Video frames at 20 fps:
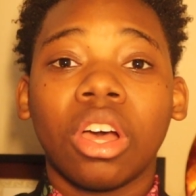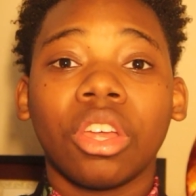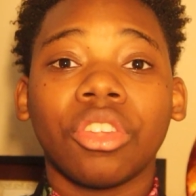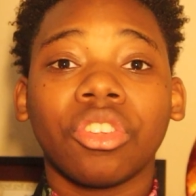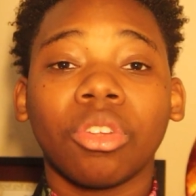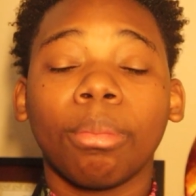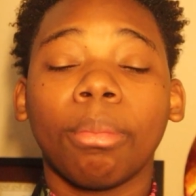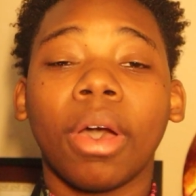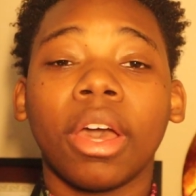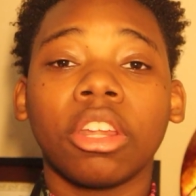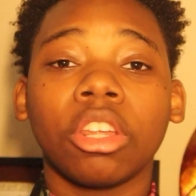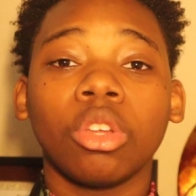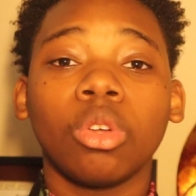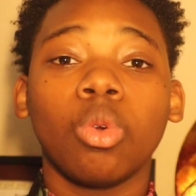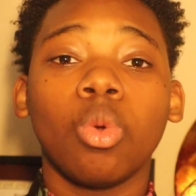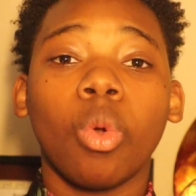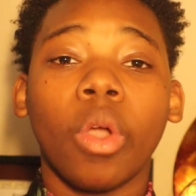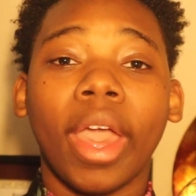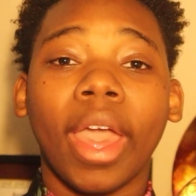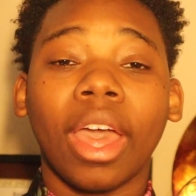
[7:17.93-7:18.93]
somebody
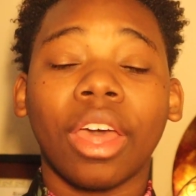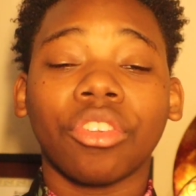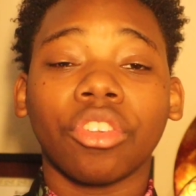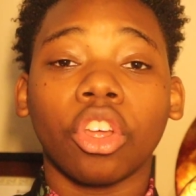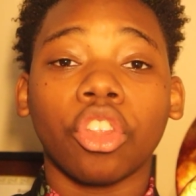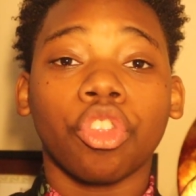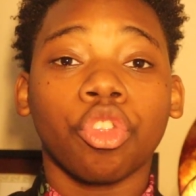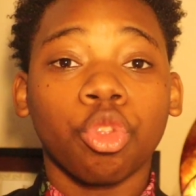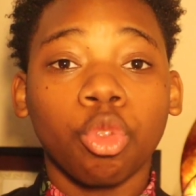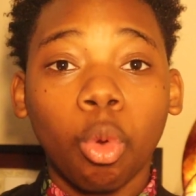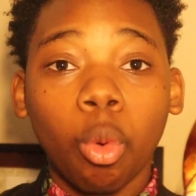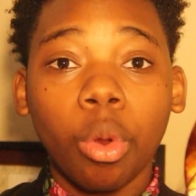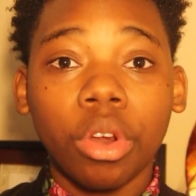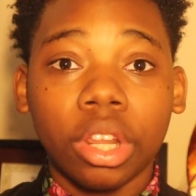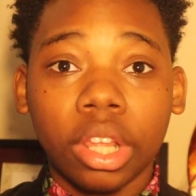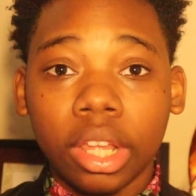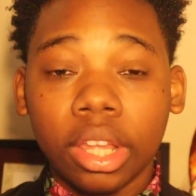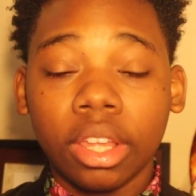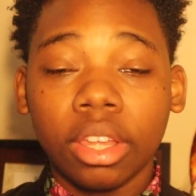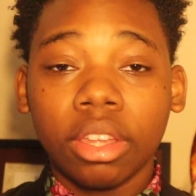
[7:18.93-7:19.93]
who has
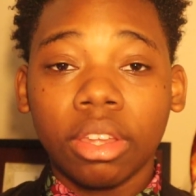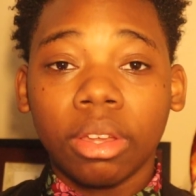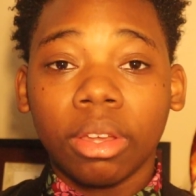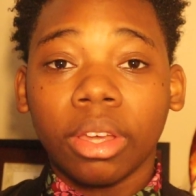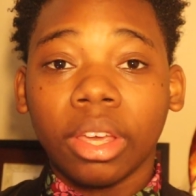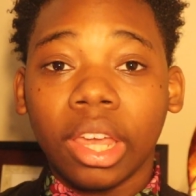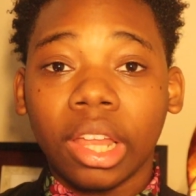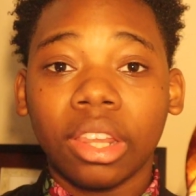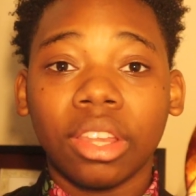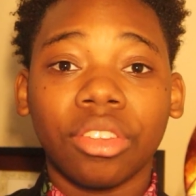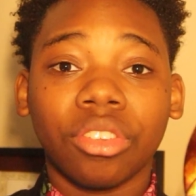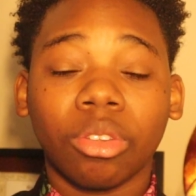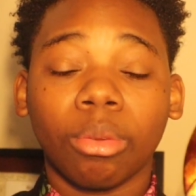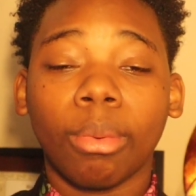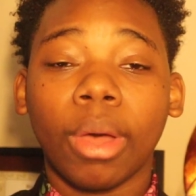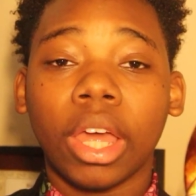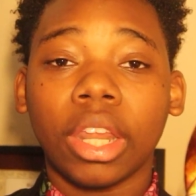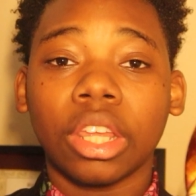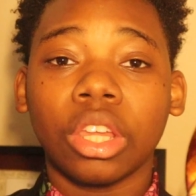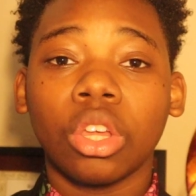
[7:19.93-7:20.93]
authority killing
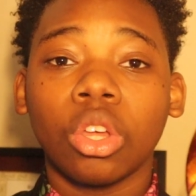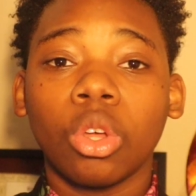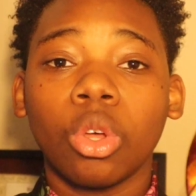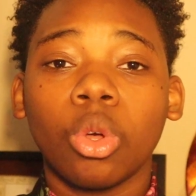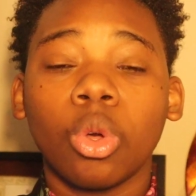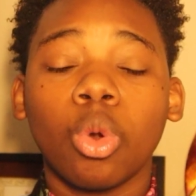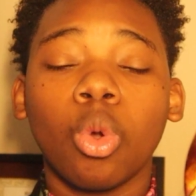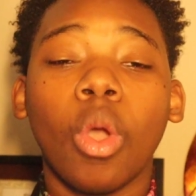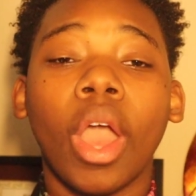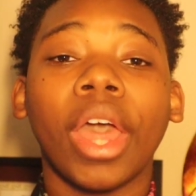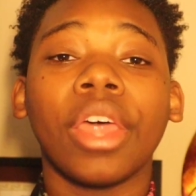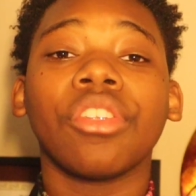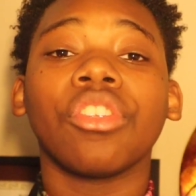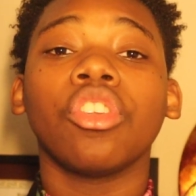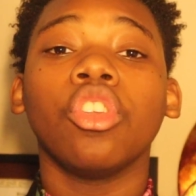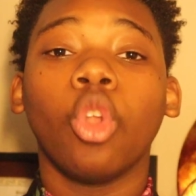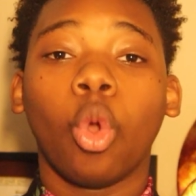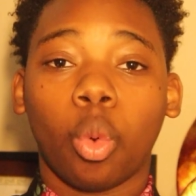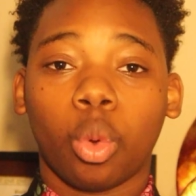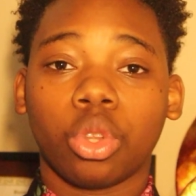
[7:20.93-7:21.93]
somebody who has
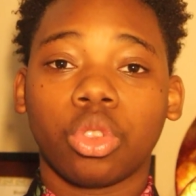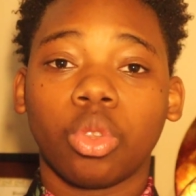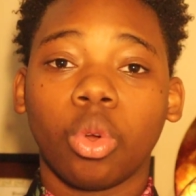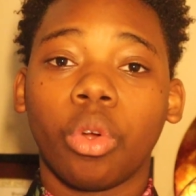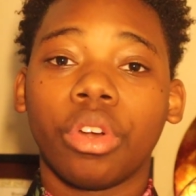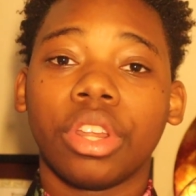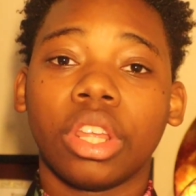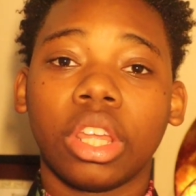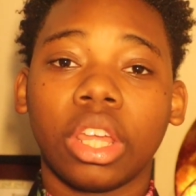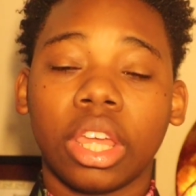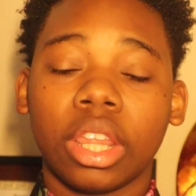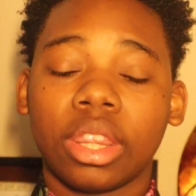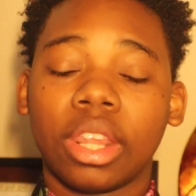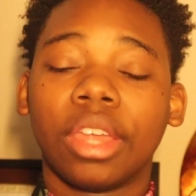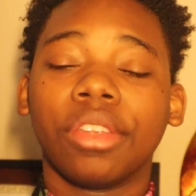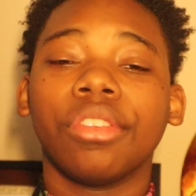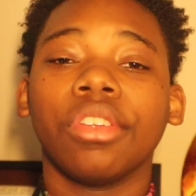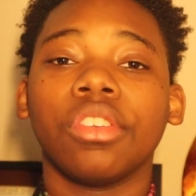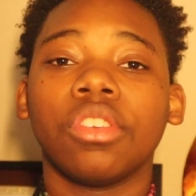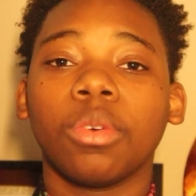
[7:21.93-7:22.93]
no authority in
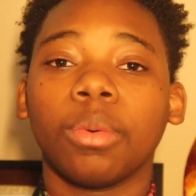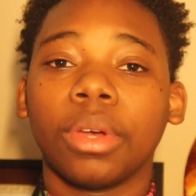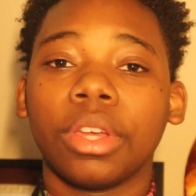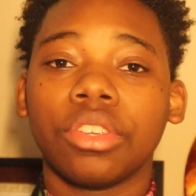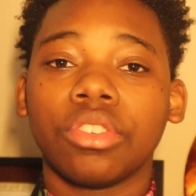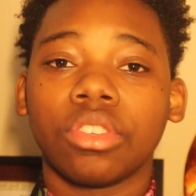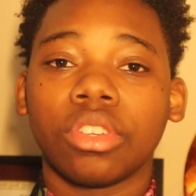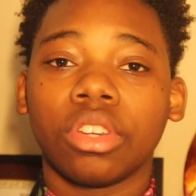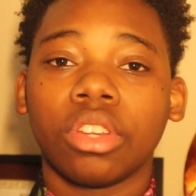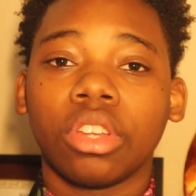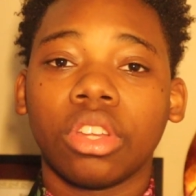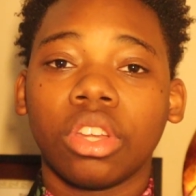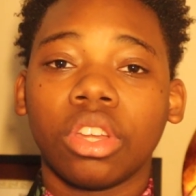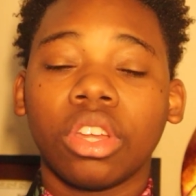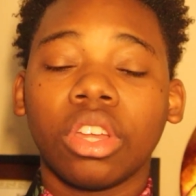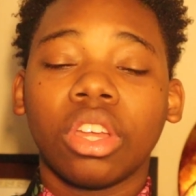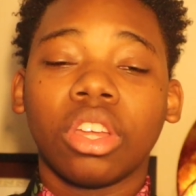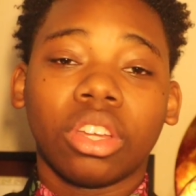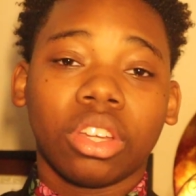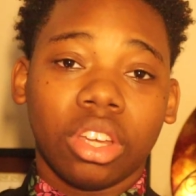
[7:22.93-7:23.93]
that situation
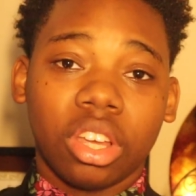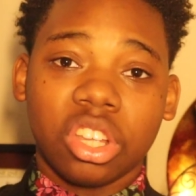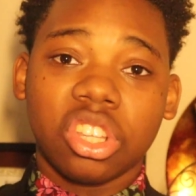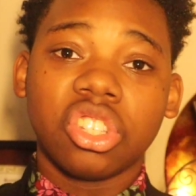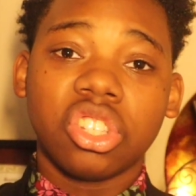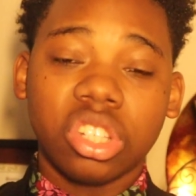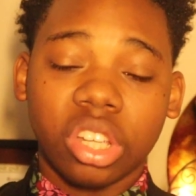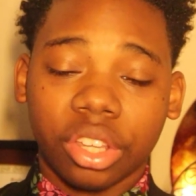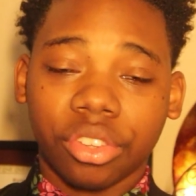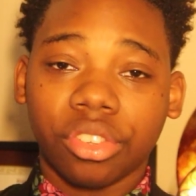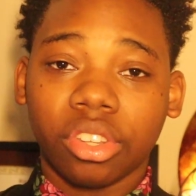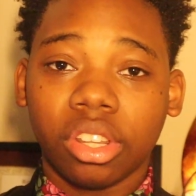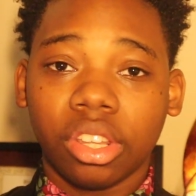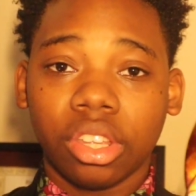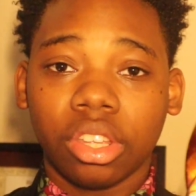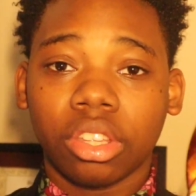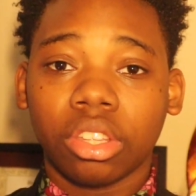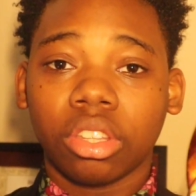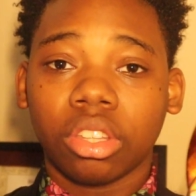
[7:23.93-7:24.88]
unjustly.